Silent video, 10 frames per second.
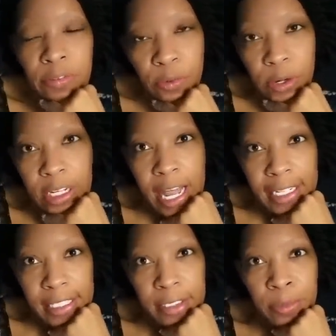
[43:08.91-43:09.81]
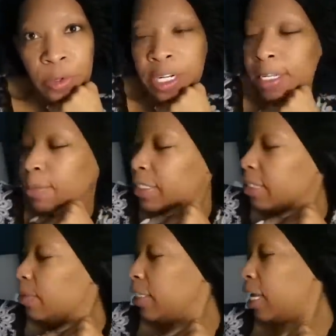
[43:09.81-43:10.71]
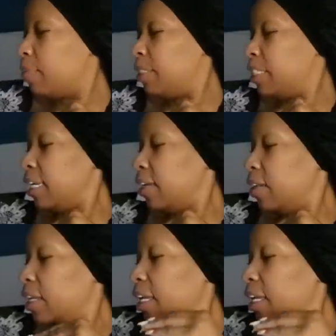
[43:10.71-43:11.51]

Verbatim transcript: 4 o'clock this morning. Let me see, what time is it now?